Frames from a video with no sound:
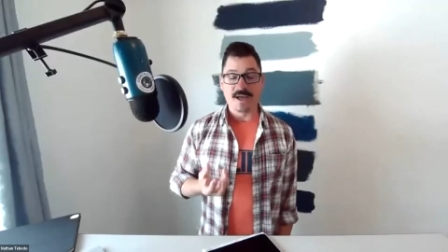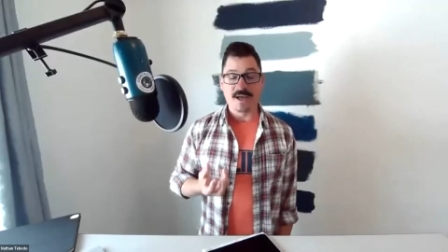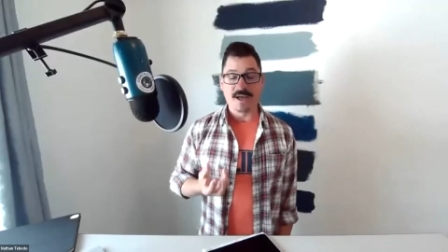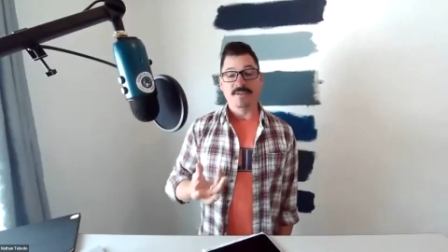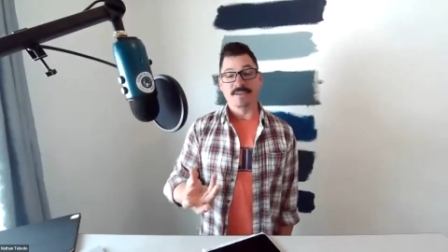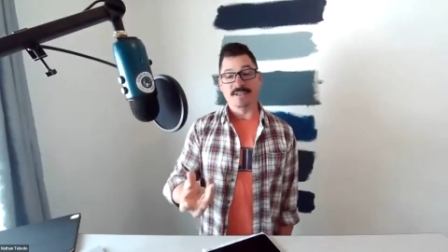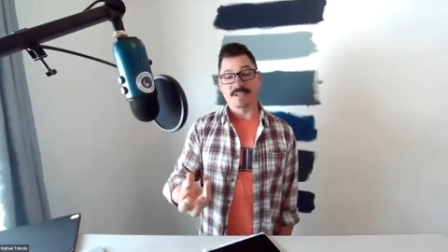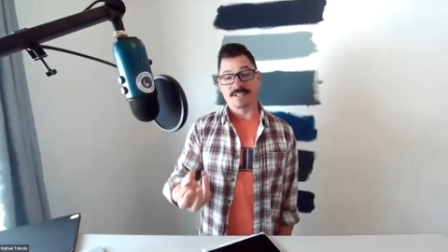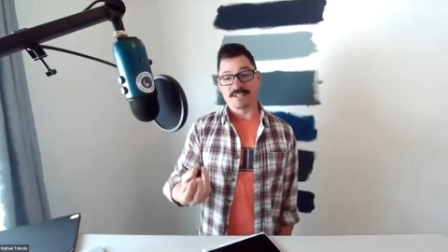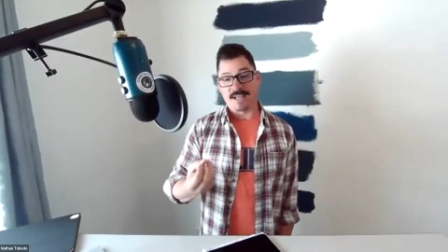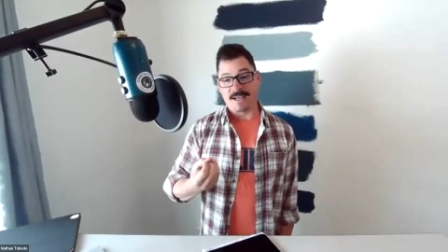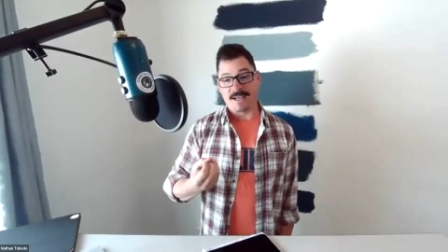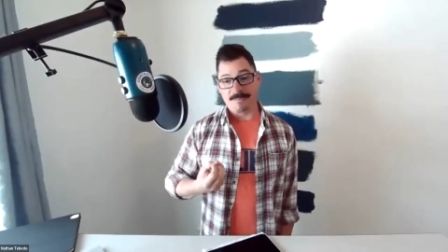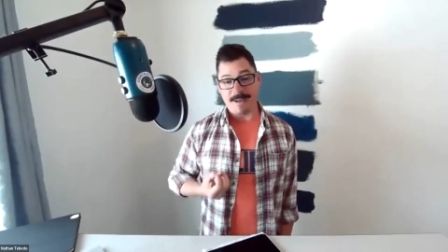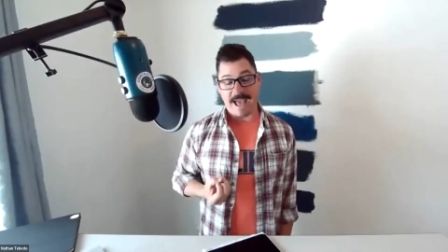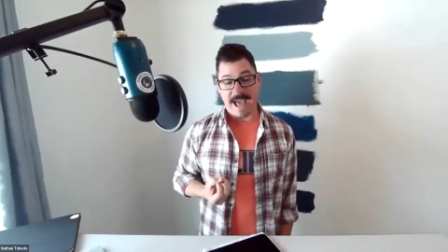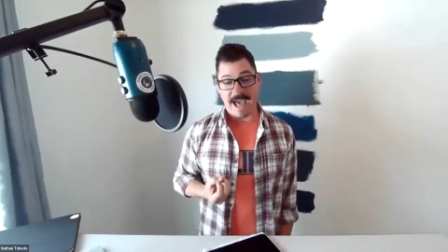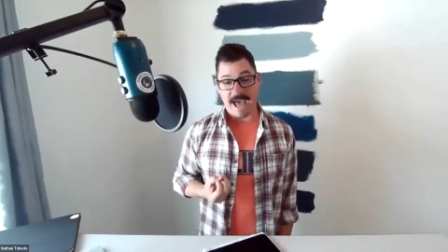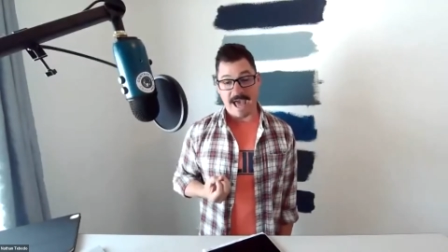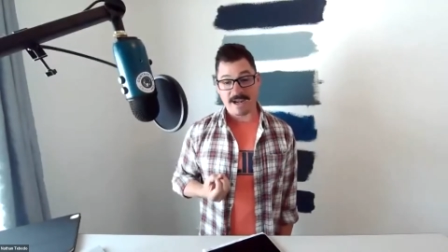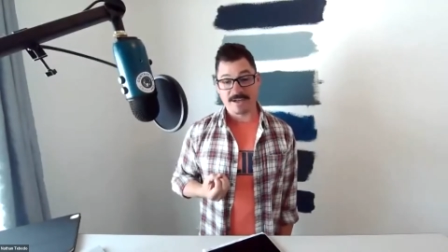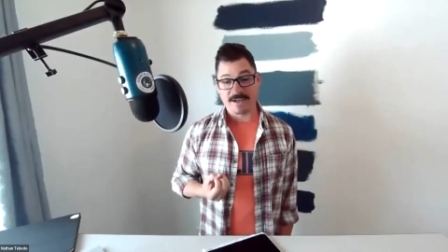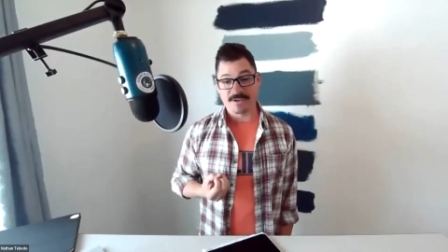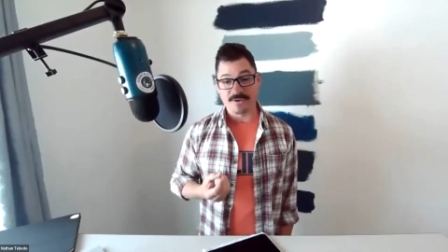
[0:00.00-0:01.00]
the same
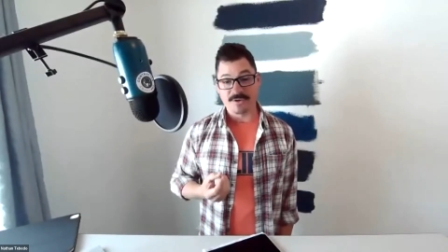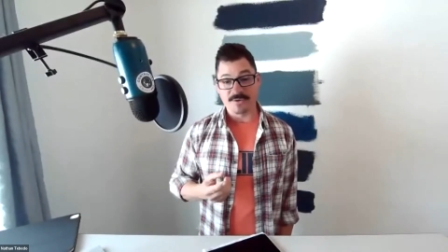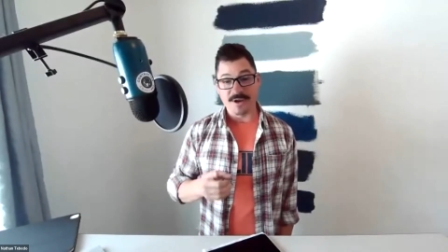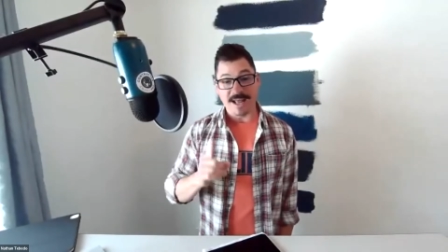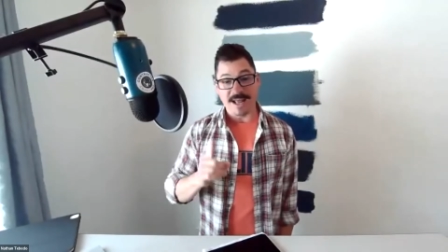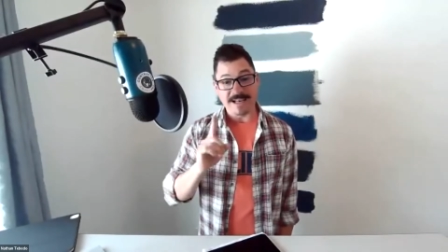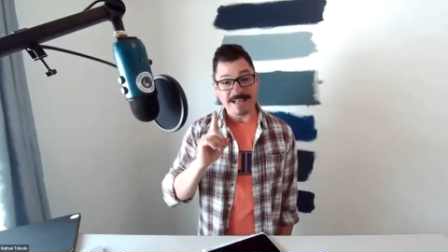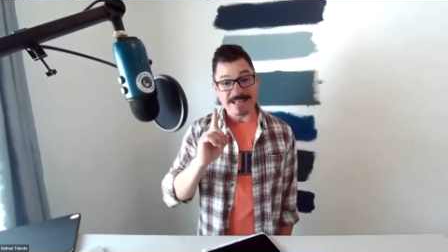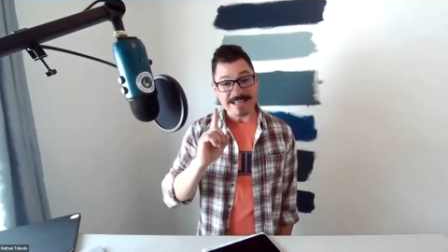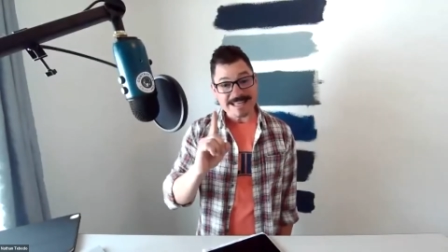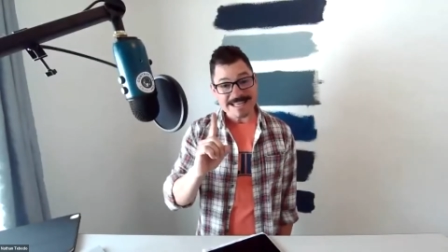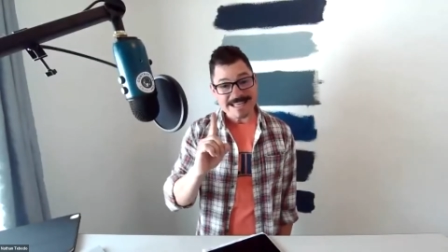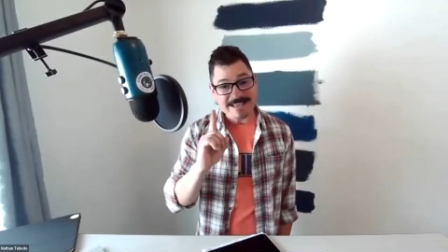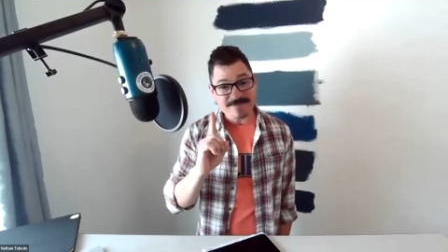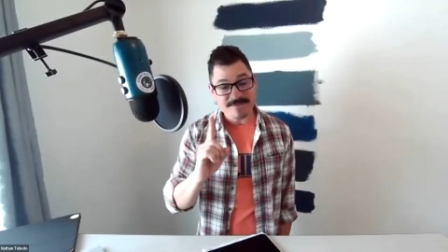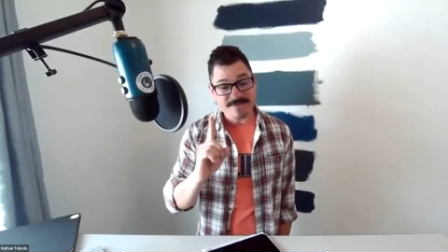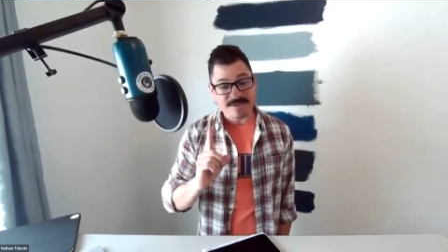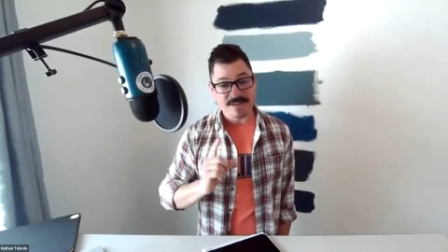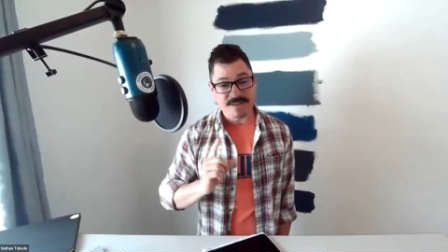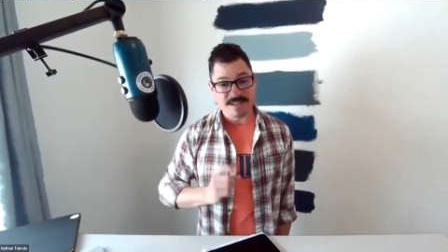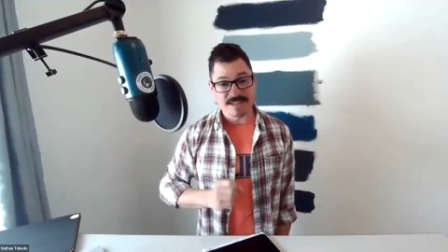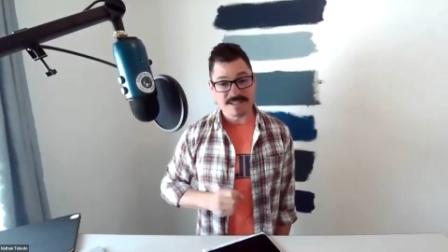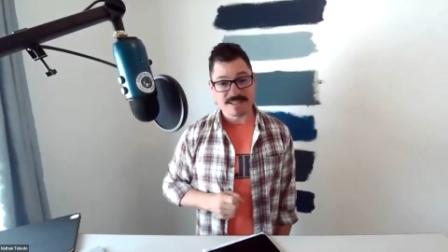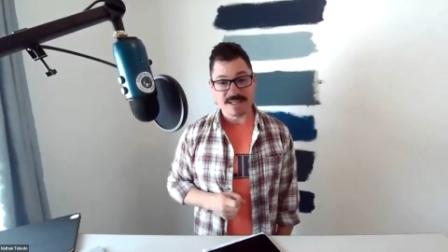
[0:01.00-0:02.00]
attitude, and even
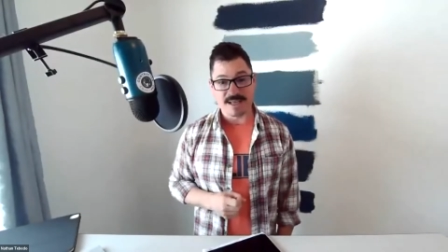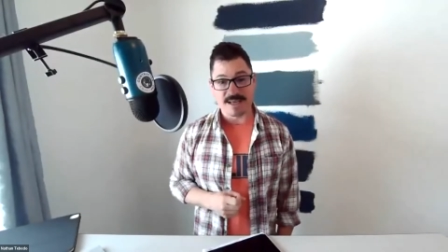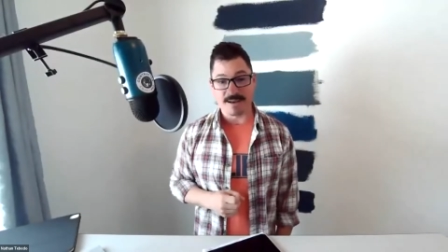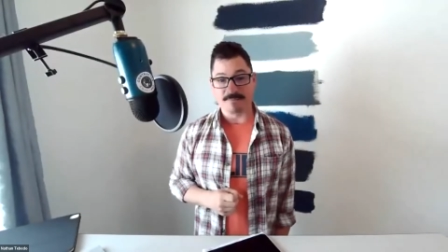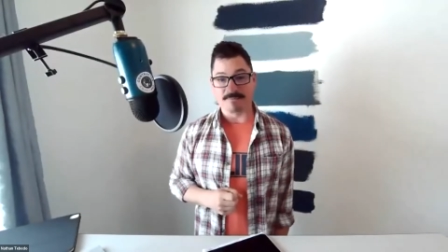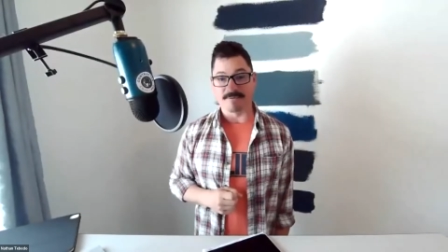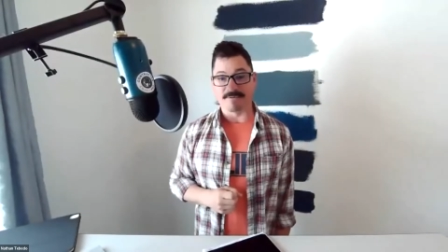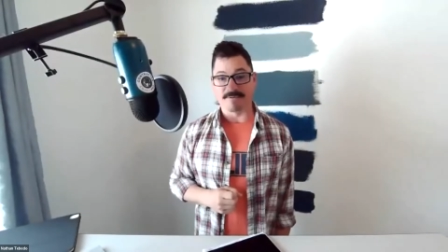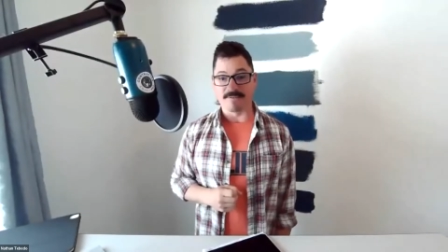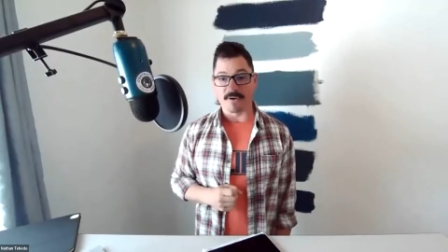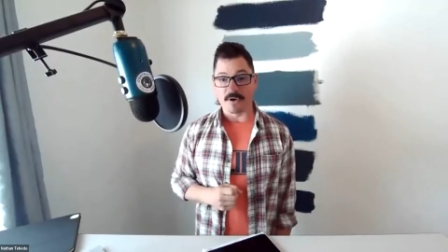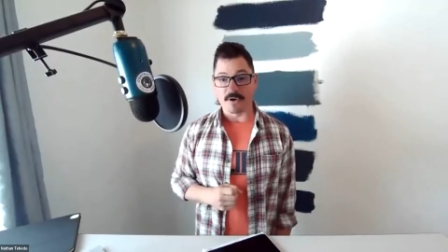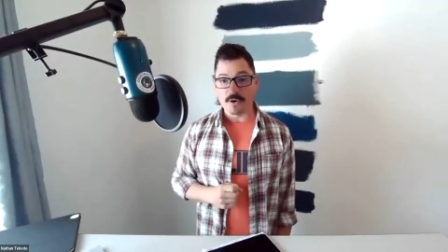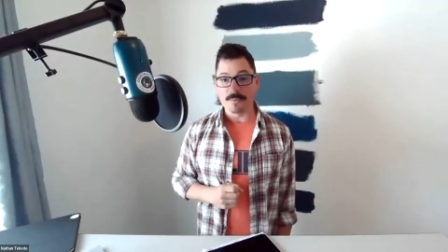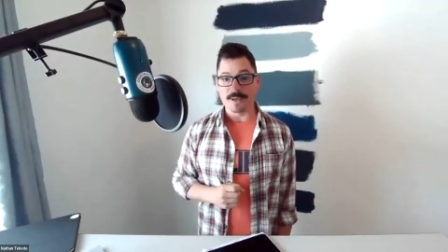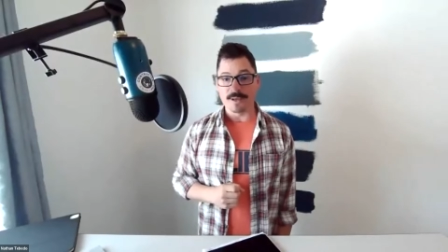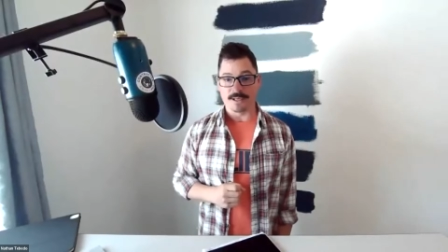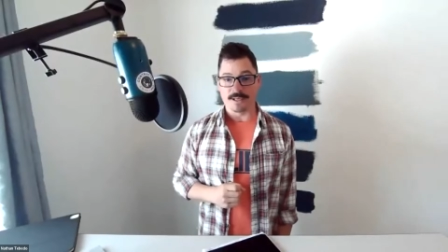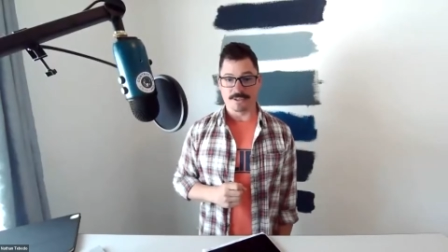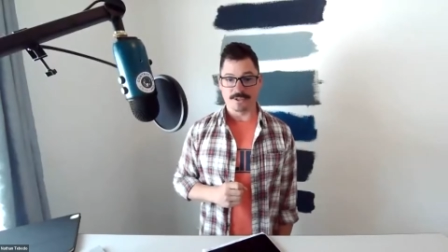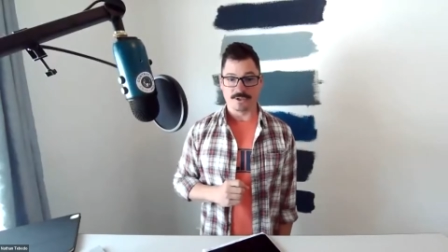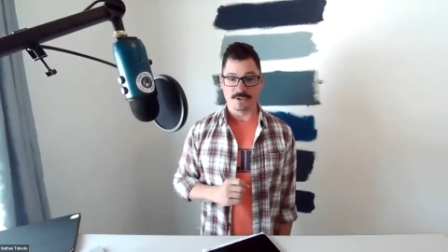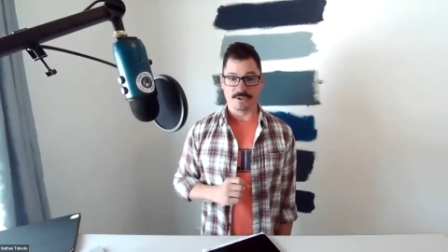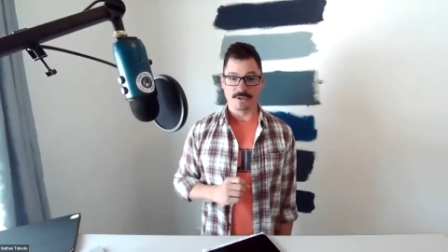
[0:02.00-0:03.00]
the same
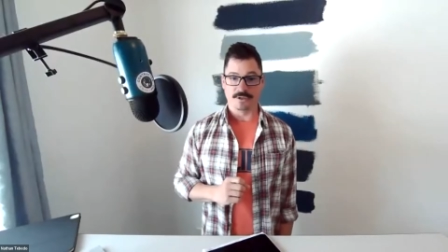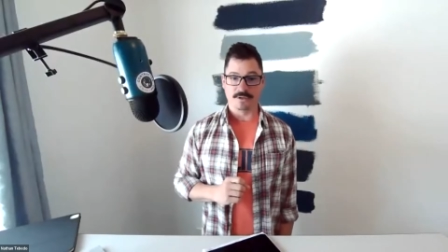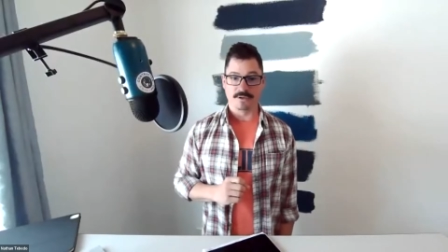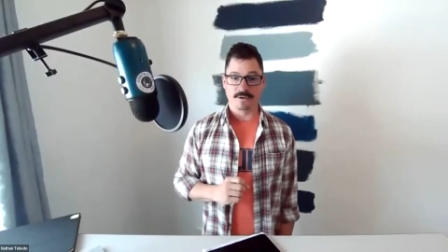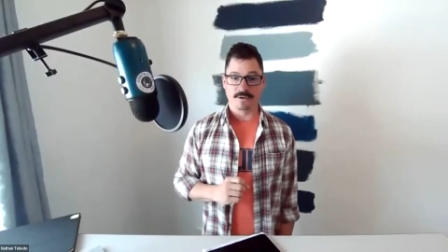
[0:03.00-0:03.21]
verbiage